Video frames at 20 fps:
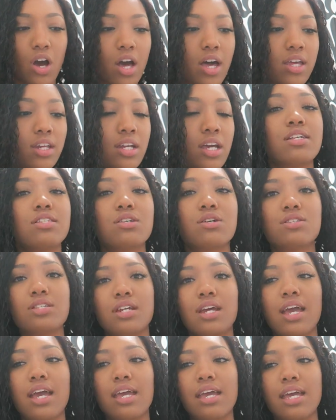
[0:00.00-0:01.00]
on. So
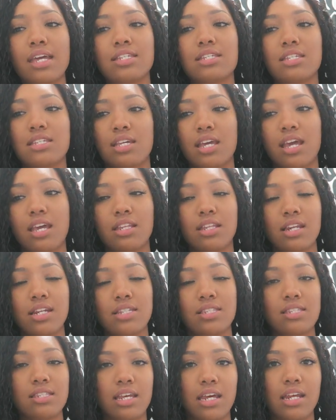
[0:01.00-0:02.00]
today is a day that
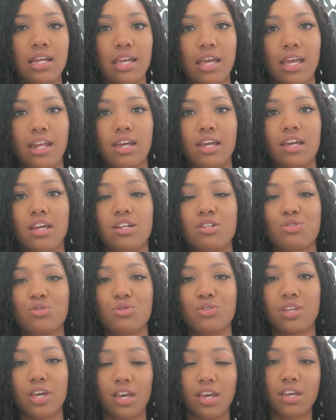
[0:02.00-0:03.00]
is dedicated
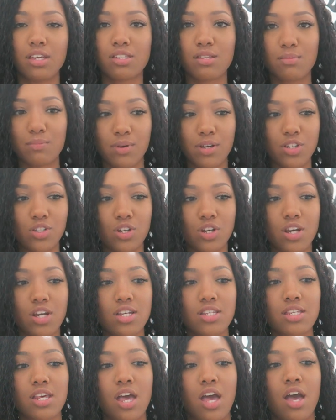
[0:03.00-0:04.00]
to taking some
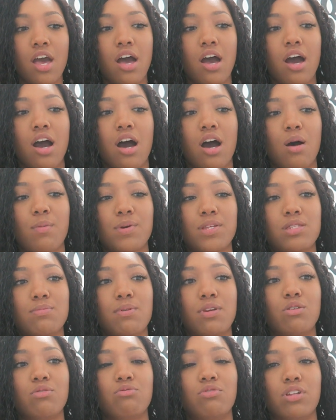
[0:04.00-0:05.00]
pictures. Um, it's
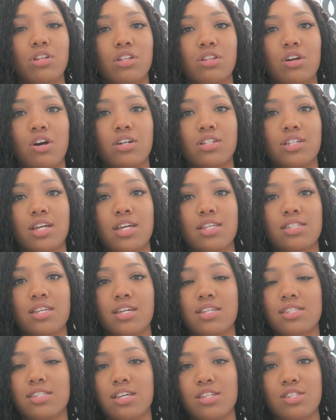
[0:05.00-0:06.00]
been a really long day. It's
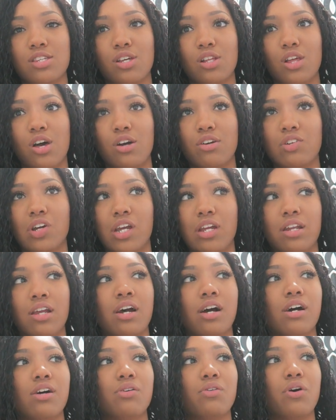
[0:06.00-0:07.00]
like six o'clock right
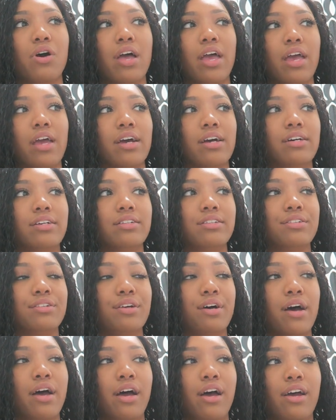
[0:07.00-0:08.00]
now,
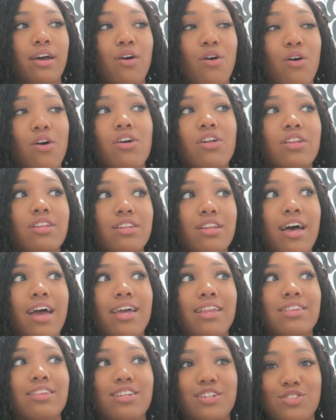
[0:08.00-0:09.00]
and I, all
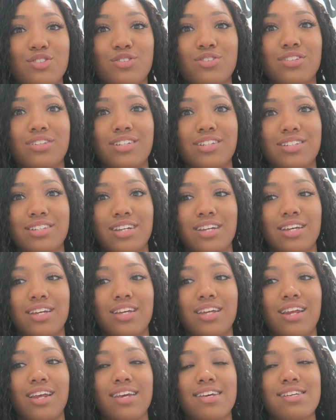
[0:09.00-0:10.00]
I literally
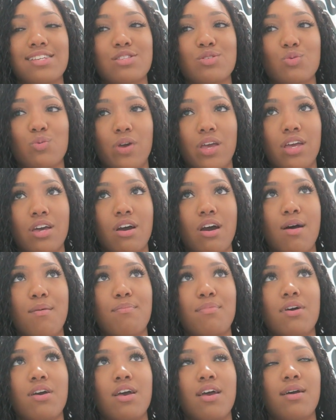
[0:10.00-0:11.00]
did is wake
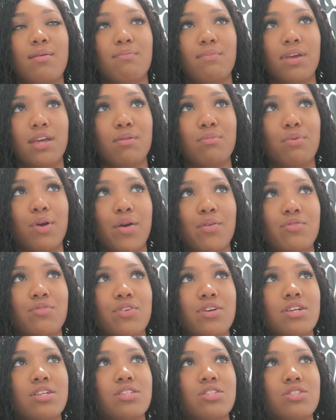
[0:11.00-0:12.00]
up, make
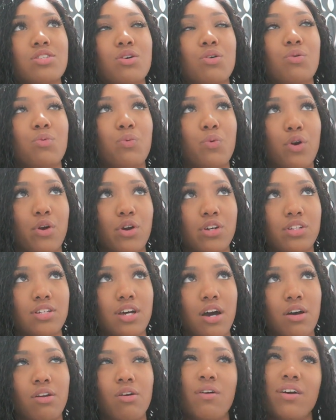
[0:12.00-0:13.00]
breakfast, worked
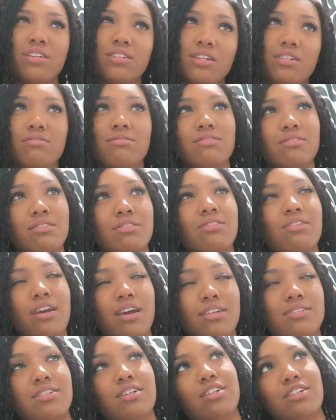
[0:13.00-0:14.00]
out. Oh, I did
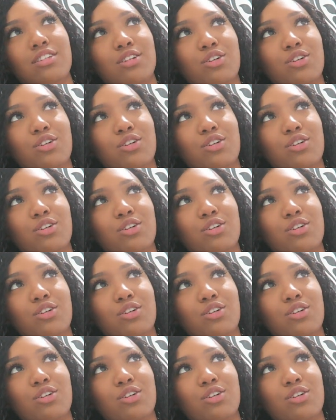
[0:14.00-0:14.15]
okay. I did a